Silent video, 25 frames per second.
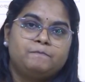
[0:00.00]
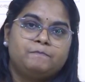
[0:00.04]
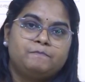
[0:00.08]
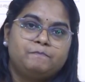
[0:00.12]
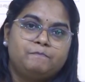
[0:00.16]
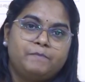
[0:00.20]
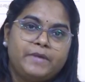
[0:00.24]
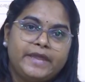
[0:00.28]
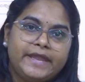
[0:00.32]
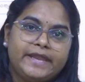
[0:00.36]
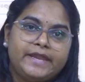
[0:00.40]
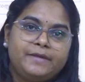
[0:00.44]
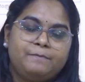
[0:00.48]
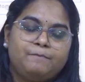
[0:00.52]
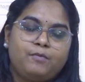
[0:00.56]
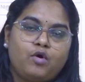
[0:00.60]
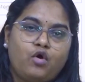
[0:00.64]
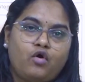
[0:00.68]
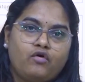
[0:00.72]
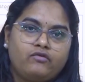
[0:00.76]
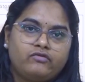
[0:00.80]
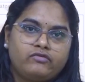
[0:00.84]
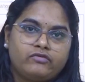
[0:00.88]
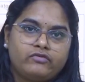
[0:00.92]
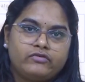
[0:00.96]
made up
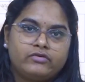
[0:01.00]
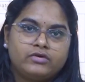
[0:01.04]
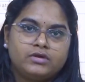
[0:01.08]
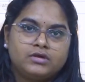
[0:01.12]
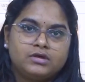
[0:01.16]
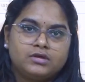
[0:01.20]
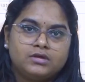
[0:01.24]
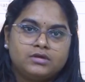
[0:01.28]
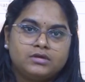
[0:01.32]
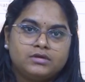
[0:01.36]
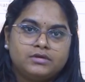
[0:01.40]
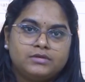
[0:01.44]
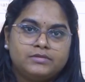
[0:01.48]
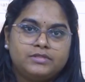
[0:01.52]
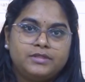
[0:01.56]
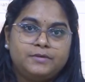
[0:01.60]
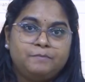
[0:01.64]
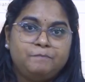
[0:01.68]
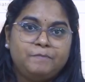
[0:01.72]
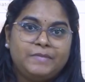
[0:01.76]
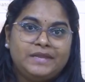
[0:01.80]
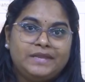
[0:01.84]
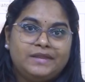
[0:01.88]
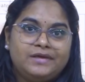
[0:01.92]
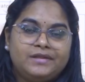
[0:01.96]
of the
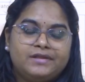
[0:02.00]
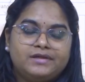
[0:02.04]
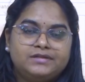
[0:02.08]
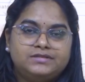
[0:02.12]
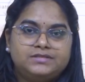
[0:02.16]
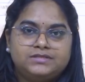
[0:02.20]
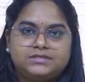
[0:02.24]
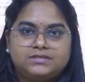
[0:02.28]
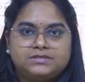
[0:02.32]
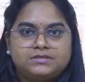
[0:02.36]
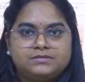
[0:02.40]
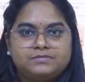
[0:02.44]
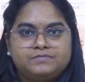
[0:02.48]
minerals,